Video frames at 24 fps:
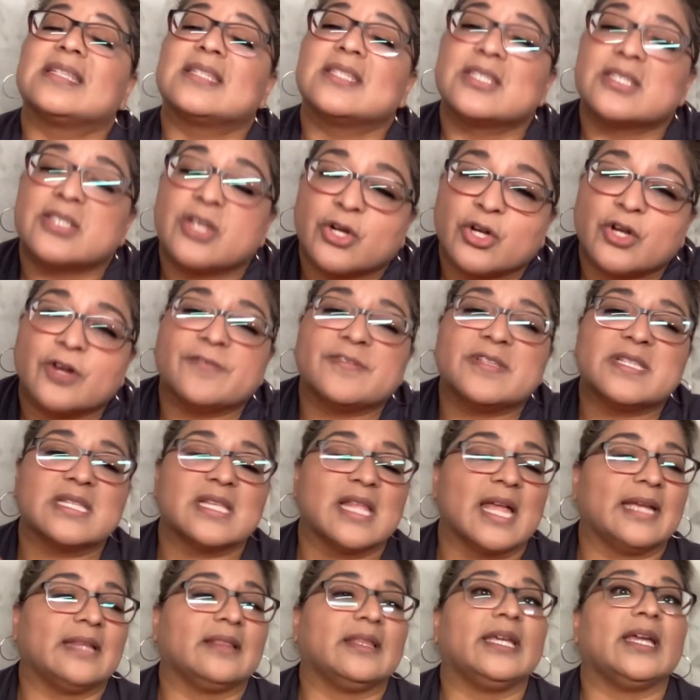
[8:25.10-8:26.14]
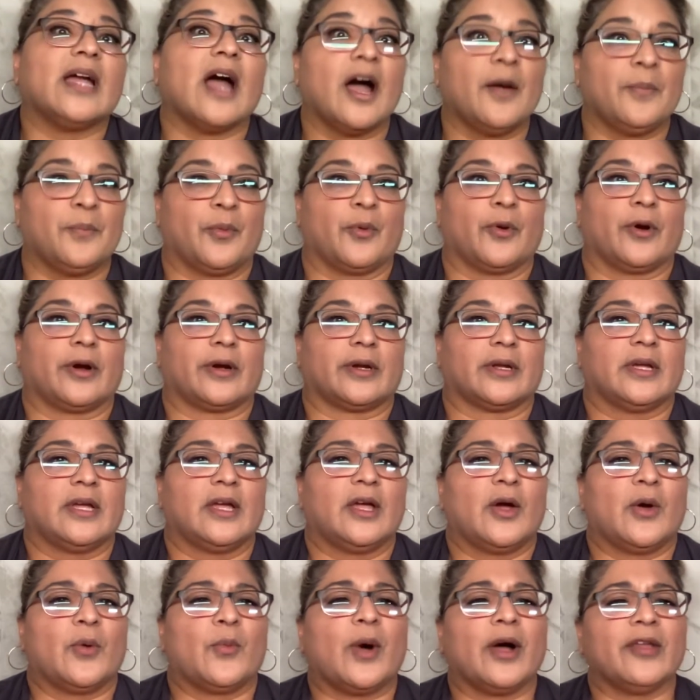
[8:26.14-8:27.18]
curves slightly upward,
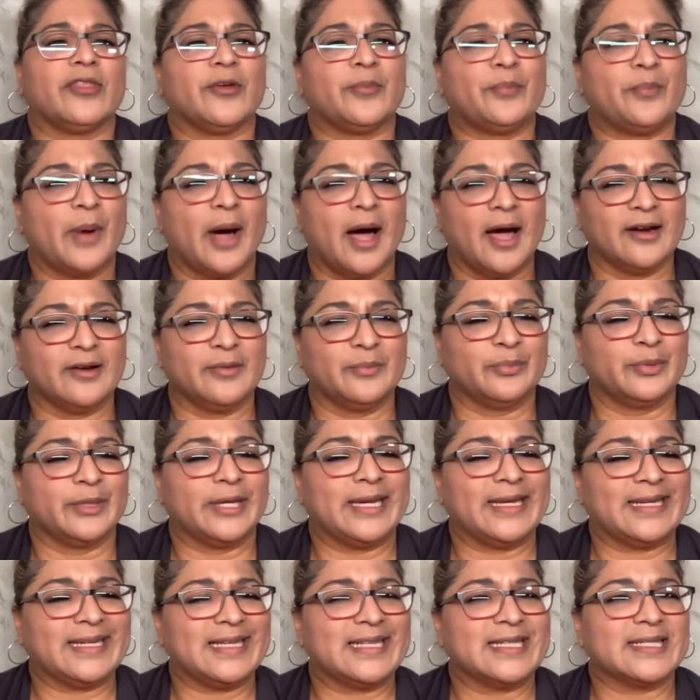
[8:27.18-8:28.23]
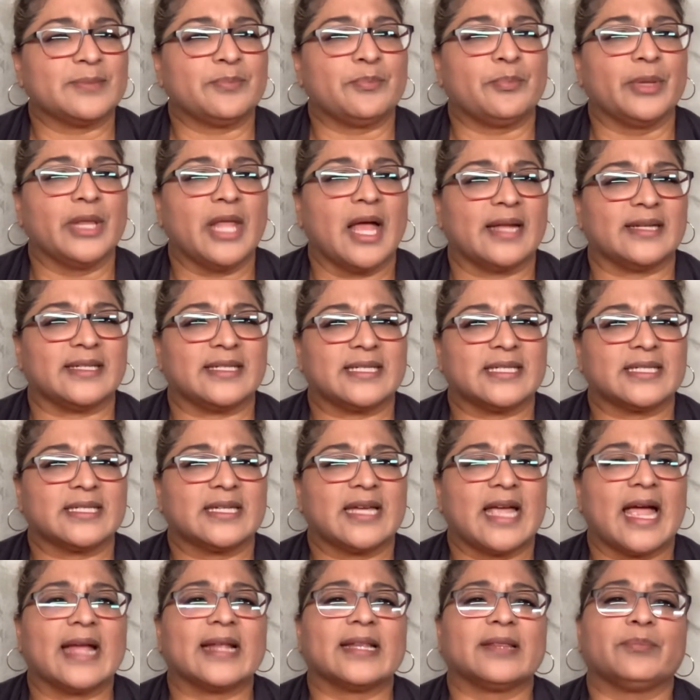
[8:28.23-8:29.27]
while the bottom blade is blunt,
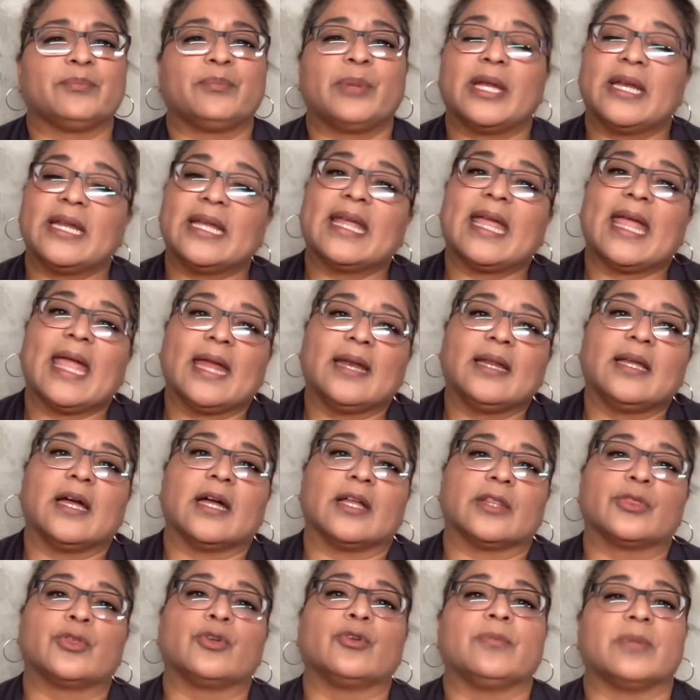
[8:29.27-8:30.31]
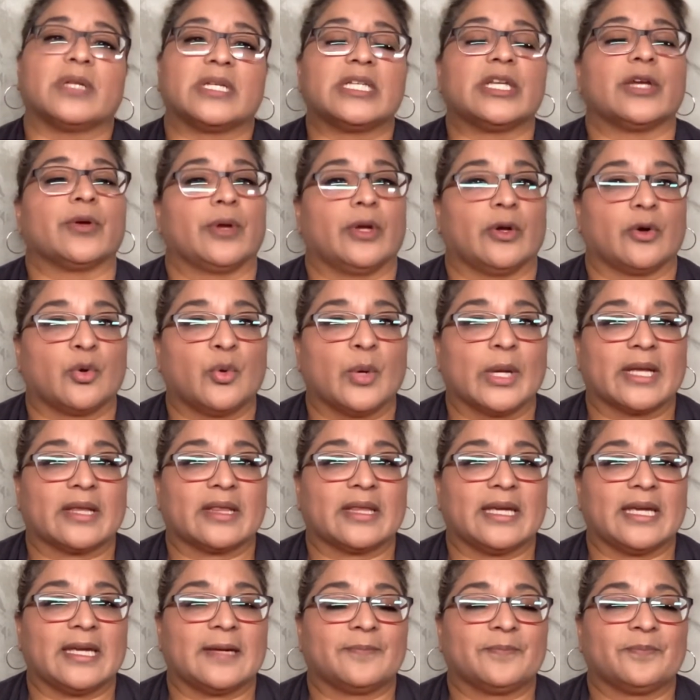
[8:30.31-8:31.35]
but it can cut through material
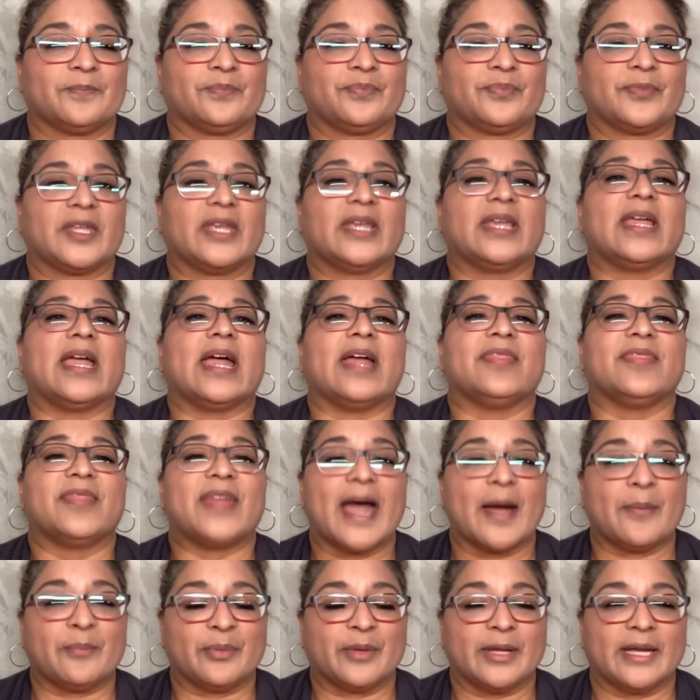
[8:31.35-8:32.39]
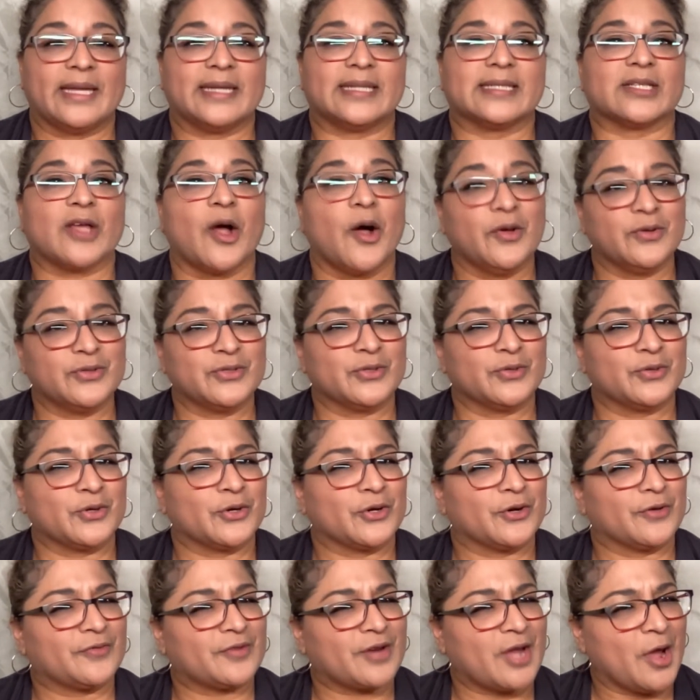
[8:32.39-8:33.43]
quickly. And that blade is also
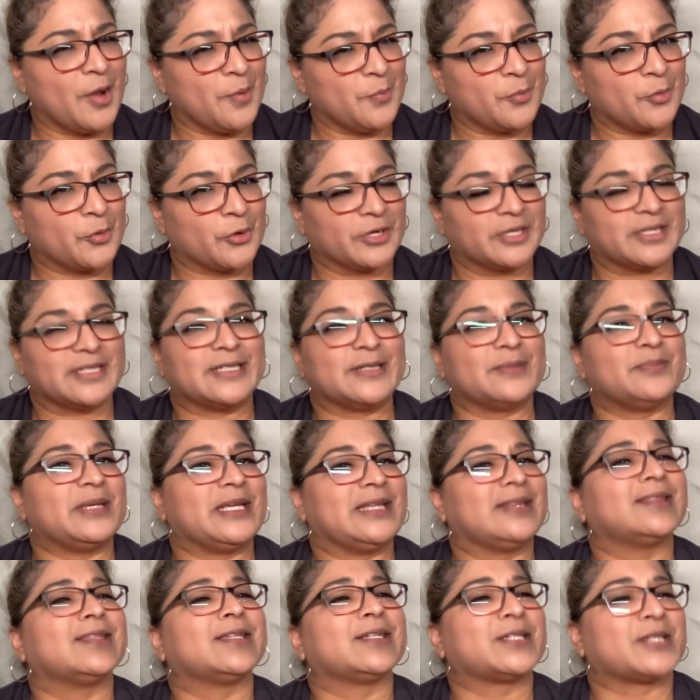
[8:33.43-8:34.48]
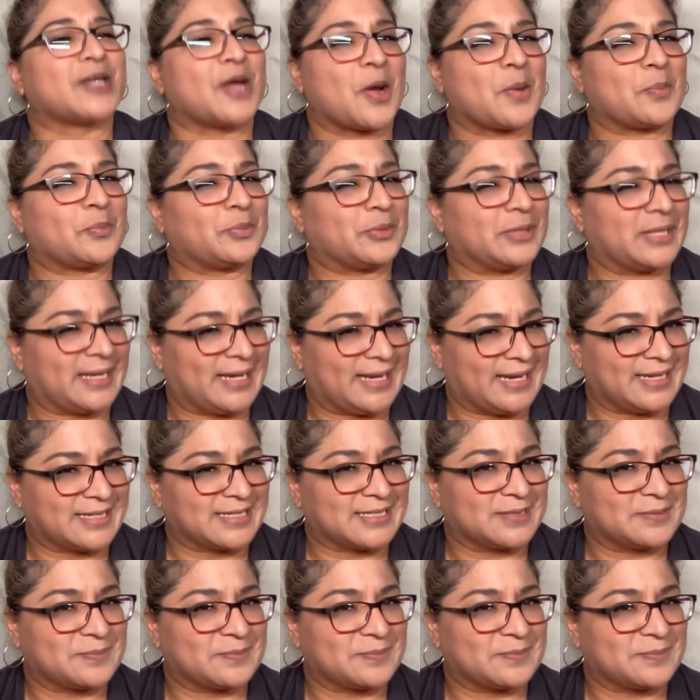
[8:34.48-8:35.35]
curved upward to meet the top blade.